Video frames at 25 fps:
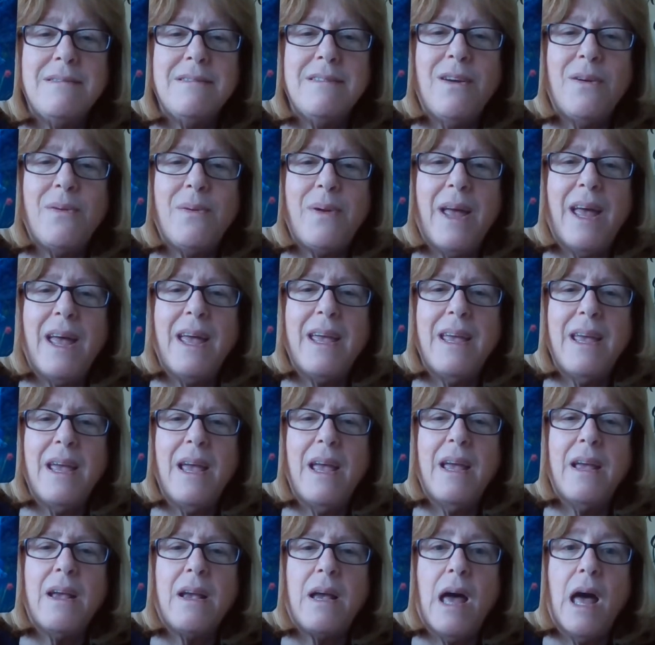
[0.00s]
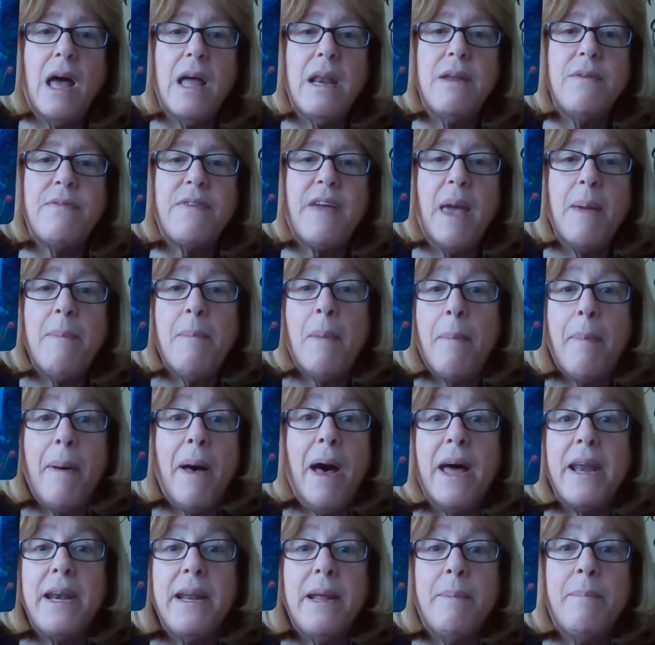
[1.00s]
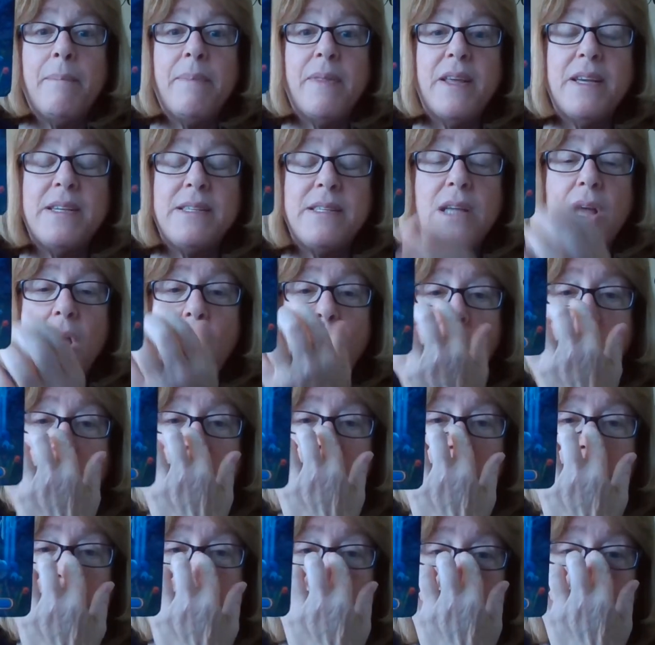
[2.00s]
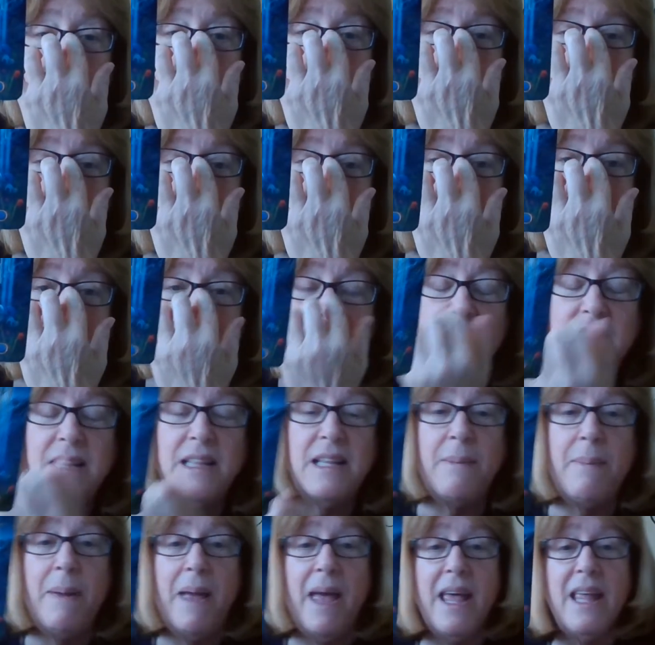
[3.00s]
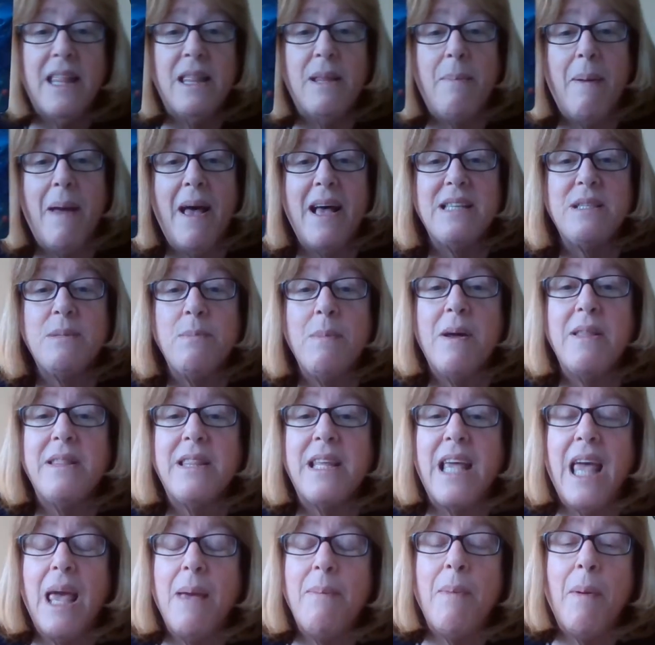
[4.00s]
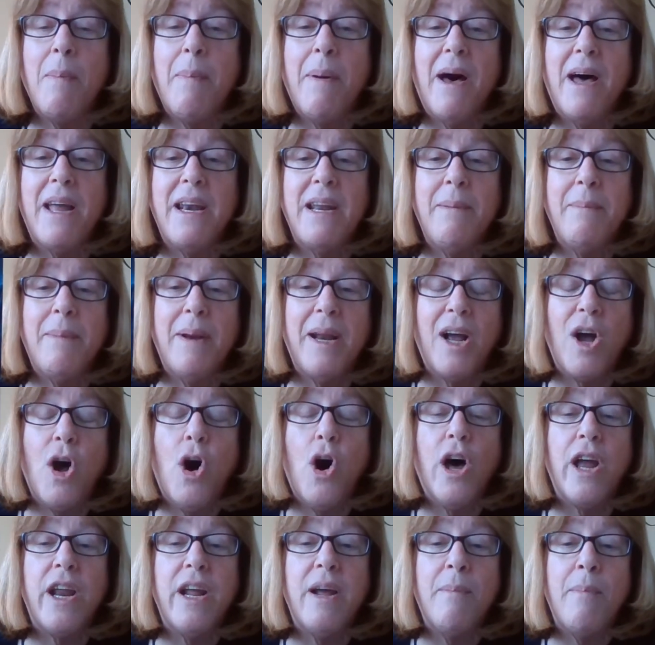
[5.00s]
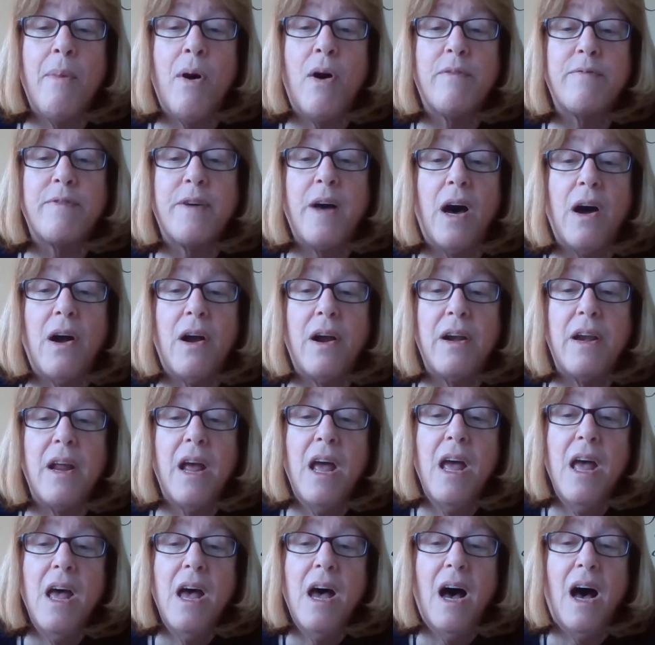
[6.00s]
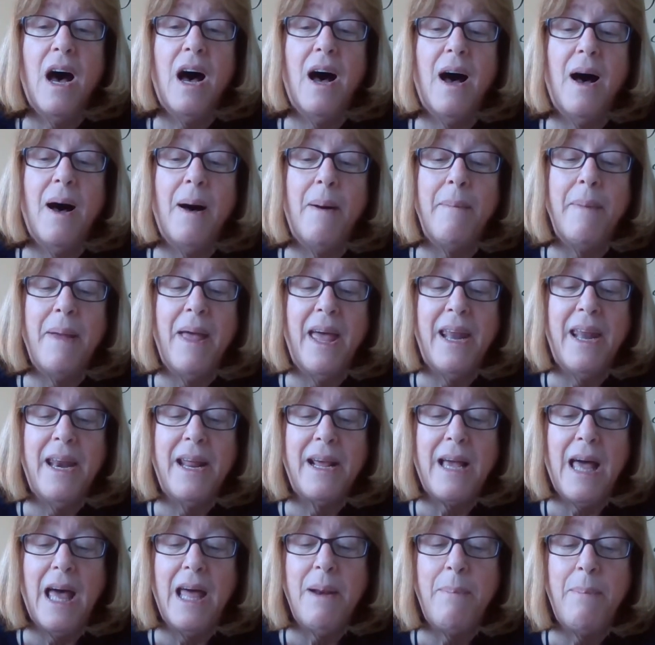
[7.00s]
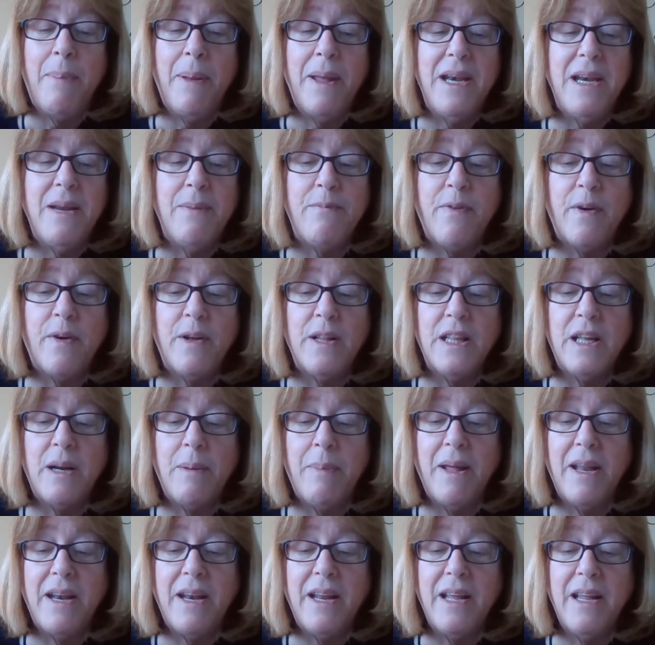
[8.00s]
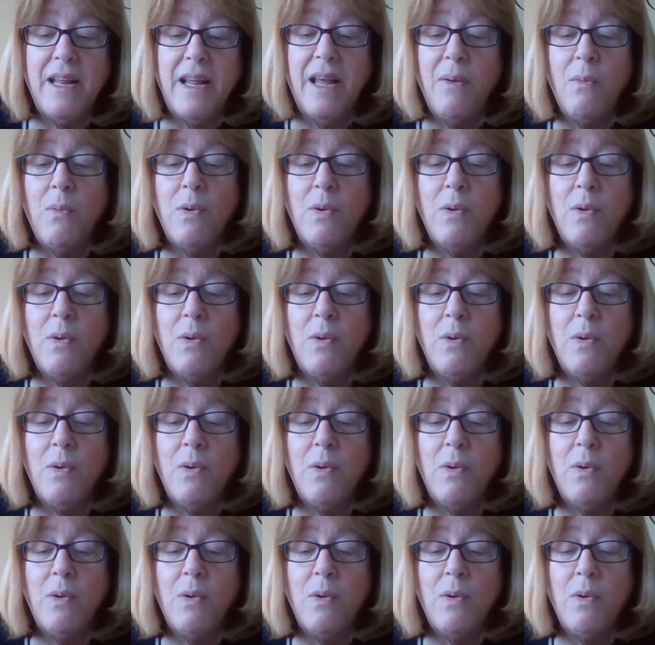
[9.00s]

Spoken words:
Okay, it kind of came upon him, this whatever happened in the past month, it came upon him and it caught him off guard. And it kind of pinned him for a little bit. He